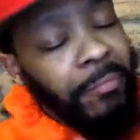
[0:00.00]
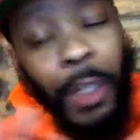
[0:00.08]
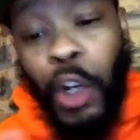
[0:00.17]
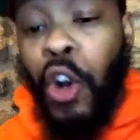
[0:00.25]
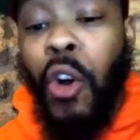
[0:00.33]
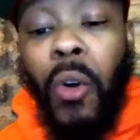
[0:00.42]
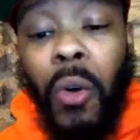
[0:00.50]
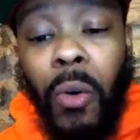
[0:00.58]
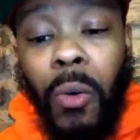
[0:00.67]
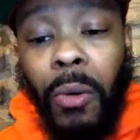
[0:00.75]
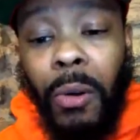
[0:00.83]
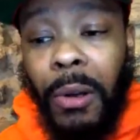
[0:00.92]
Cool.
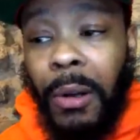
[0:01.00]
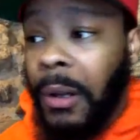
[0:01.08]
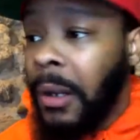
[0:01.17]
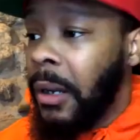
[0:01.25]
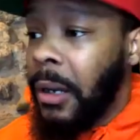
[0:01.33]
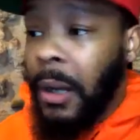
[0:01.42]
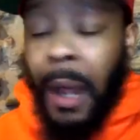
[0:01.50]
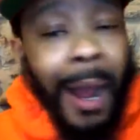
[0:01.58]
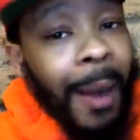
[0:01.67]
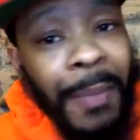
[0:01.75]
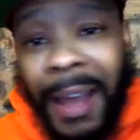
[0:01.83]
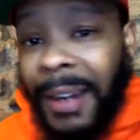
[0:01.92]

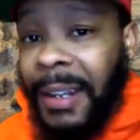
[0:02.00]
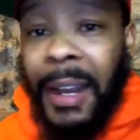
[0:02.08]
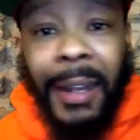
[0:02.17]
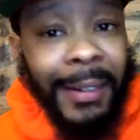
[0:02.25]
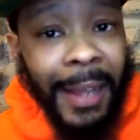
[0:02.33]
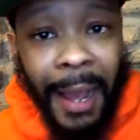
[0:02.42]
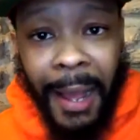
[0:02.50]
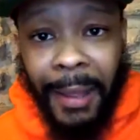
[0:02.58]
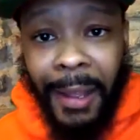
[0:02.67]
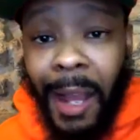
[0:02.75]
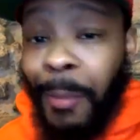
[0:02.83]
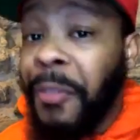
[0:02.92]
I'm not a gun guy.
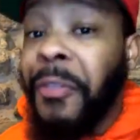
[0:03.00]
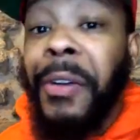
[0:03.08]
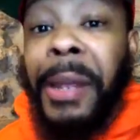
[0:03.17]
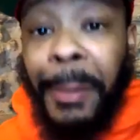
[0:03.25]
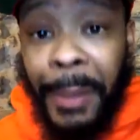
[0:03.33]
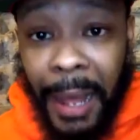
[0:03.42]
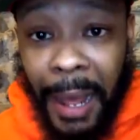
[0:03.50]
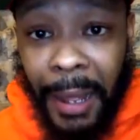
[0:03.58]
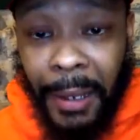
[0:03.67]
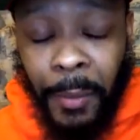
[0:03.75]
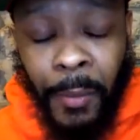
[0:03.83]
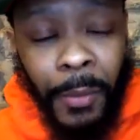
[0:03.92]
I'm a freedom guy.
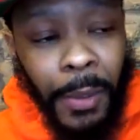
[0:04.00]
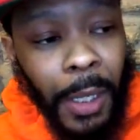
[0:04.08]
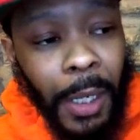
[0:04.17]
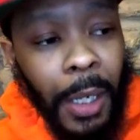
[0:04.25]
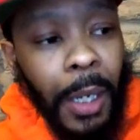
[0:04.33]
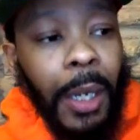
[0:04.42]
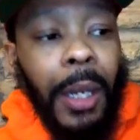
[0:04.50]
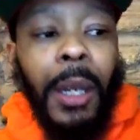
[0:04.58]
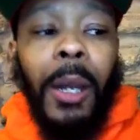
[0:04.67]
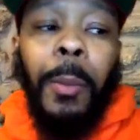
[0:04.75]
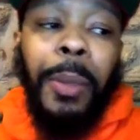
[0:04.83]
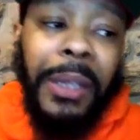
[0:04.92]

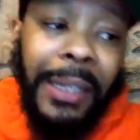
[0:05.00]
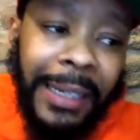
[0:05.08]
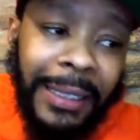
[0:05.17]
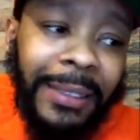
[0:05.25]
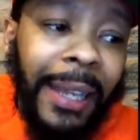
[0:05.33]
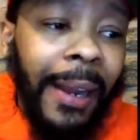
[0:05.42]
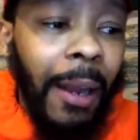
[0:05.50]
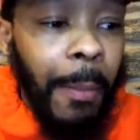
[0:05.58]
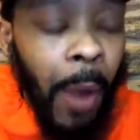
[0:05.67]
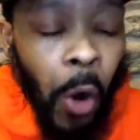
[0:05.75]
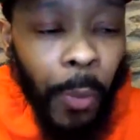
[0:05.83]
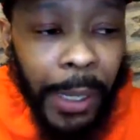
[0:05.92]
Please take a
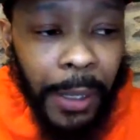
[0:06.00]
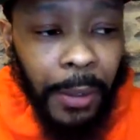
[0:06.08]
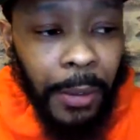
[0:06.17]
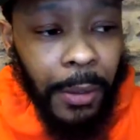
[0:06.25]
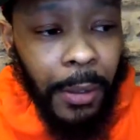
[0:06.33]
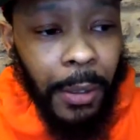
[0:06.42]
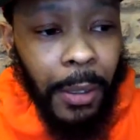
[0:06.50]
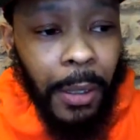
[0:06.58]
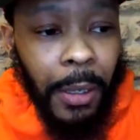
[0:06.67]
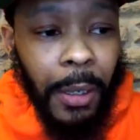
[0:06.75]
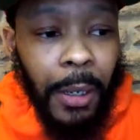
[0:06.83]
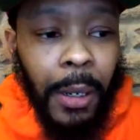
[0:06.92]
moment.
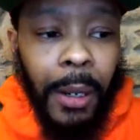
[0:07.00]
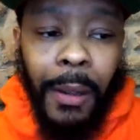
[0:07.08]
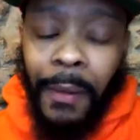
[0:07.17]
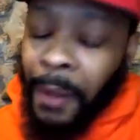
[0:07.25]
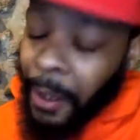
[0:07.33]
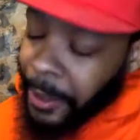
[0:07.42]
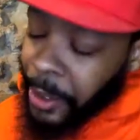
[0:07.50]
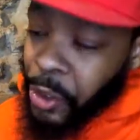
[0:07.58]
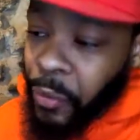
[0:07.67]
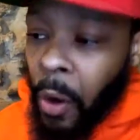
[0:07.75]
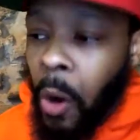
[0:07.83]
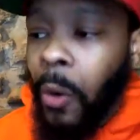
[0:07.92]
Gun
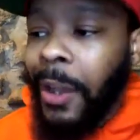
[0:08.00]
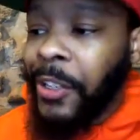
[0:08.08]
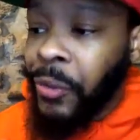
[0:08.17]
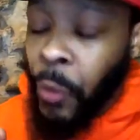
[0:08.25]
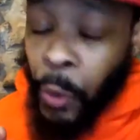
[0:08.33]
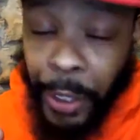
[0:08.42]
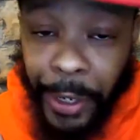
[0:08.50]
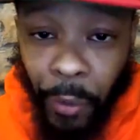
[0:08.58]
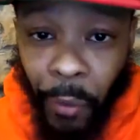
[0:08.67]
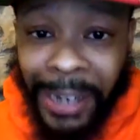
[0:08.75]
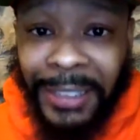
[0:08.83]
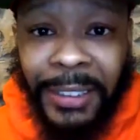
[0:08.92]
control is rooted in
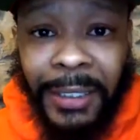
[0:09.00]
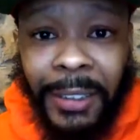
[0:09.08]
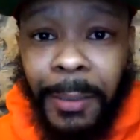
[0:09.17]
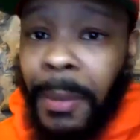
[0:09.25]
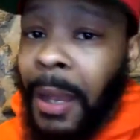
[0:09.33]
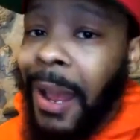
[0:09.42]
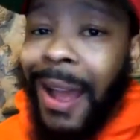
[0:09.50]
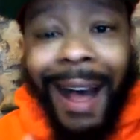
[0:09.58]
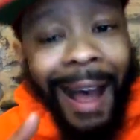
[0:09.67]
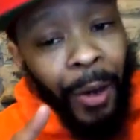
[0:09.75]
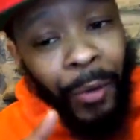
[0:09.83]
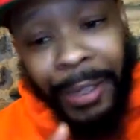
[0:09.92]
racism.
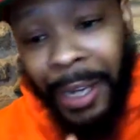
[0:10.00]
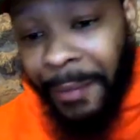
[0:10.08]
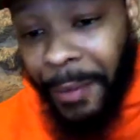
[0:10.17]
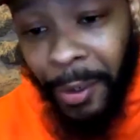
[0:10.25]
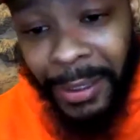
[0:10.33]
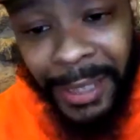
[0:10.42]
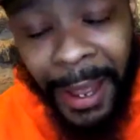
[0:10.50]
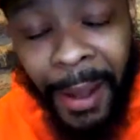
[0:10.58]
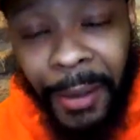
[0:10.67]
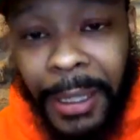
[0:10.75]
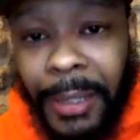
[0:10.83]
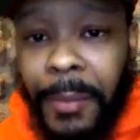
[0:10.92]
I don't care if you're
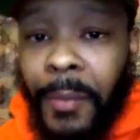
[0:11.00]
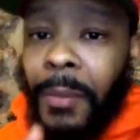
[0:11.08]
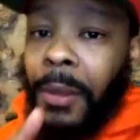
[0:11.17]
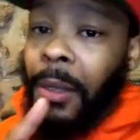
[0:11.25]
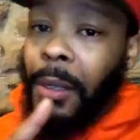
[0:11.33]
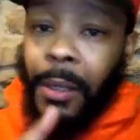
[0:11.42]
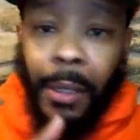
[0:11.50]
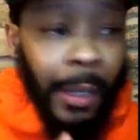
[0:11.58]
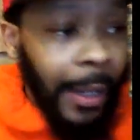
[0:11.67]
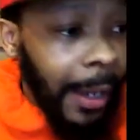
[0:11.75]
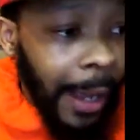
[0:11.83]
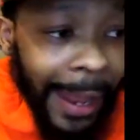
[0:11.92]
Italian,
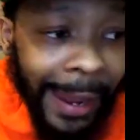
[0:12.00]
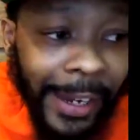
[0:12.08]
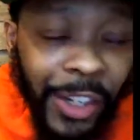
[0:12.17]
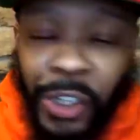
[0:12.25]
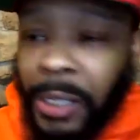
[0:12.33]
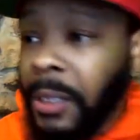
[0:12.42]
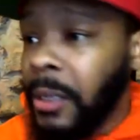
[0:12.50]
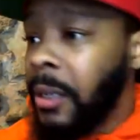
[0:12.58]
Asian,